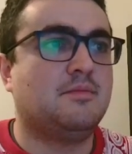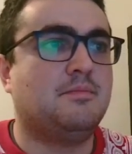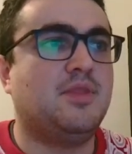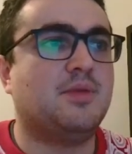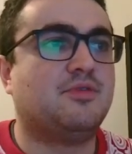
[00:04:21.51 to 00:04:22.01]

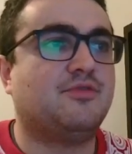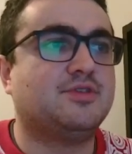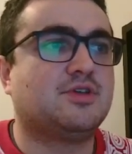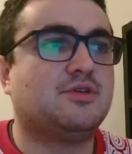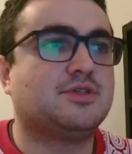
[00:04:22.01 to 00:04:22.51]
Number of
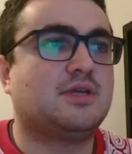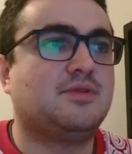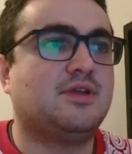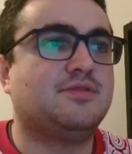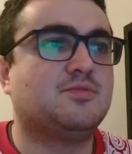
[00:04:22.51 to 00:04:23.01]
results, I
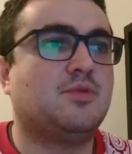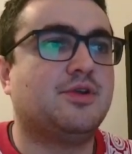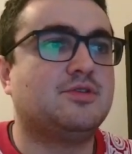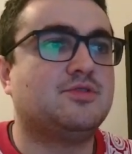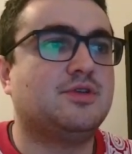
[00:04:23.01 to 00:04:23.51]
believe, is
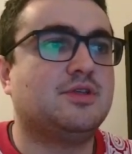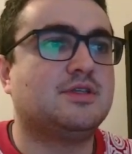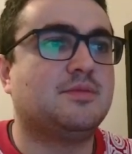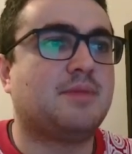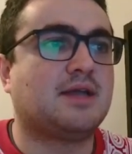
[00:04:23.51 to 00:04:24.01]
100 is
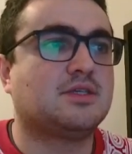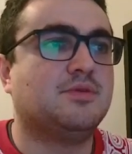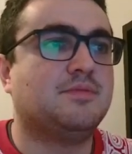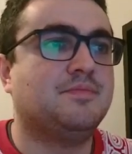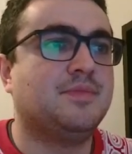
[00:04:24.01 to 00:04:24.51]
the
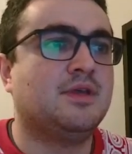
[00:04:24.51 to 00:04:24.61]
maximum.